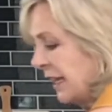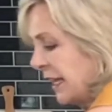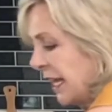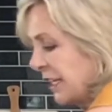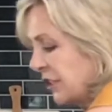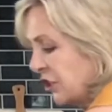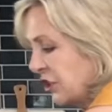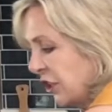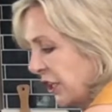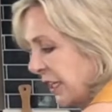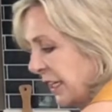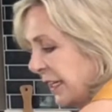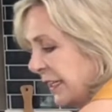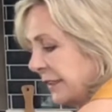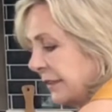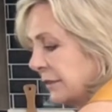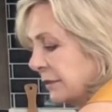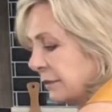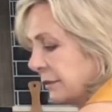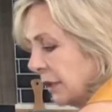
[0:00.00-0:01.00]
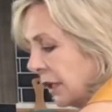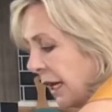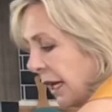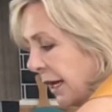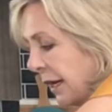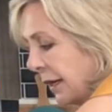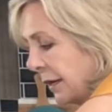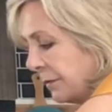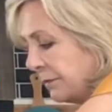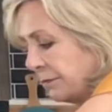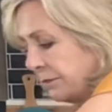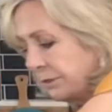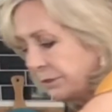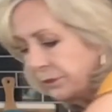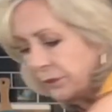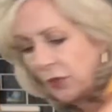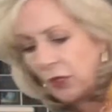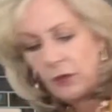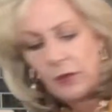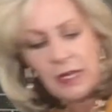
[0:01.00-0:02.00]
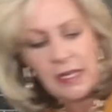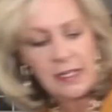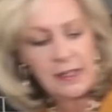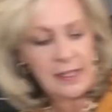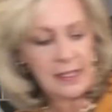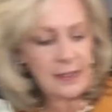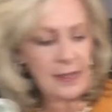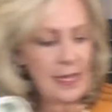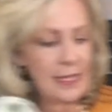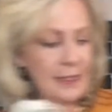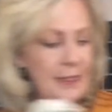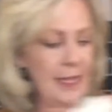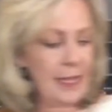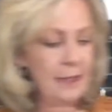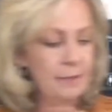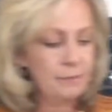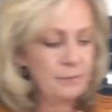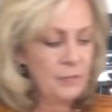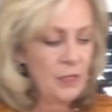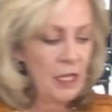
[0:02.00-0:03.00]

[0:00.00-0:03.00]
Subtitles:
like chicken or anything like that.